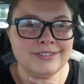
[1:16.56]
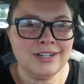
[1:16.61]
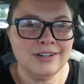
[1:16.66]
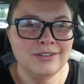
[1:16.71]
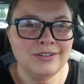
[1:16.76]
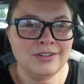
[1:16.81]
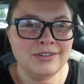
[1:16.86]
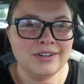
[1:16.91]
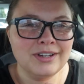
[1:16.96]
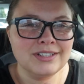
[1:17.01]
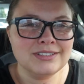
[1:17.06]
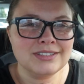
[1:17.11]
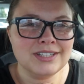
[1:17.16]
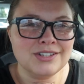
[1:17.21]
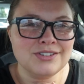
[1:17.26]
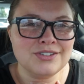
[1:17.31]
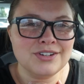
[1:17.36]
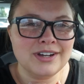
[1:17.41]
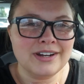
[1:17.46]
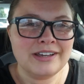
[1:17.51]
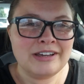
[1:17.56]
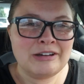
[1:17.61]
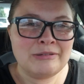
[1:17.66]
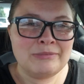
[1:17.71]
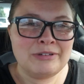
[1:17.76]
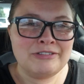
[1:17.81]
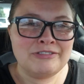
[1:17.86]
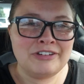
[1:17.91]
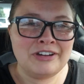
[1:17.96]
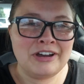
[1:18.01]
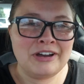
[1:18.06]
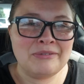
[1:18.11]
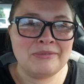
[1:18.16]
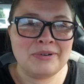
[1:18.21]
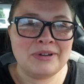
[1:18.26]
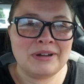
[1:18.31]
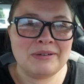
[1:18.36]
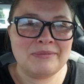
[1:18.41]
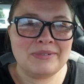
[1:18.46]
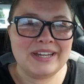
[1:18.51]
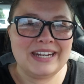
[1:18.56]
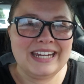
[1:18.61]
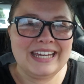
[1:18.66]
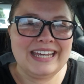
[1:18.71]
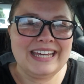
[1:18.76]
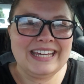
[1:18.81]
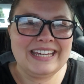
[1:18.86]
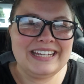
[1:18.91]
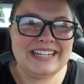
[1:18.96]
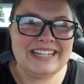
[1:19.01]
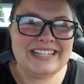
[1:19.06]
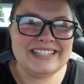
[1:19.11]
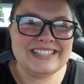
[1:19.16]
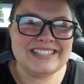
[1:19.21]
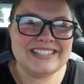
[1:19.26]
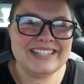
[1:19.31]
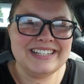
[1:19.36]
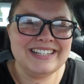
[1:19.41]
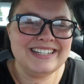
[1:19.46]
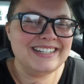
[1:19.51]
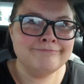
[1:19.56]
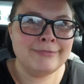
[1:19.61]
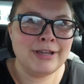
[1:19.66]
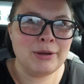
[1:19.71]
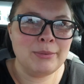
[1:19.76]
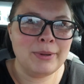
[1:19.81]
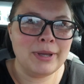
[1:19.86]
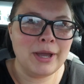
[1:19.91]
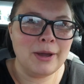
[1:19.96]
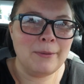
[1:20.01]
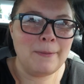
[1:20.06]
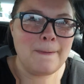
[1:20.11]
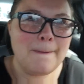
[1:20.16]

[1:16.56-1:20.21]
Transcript: Yo, you guys can try to help me figure out what I'm gonna get Easton. Here we go.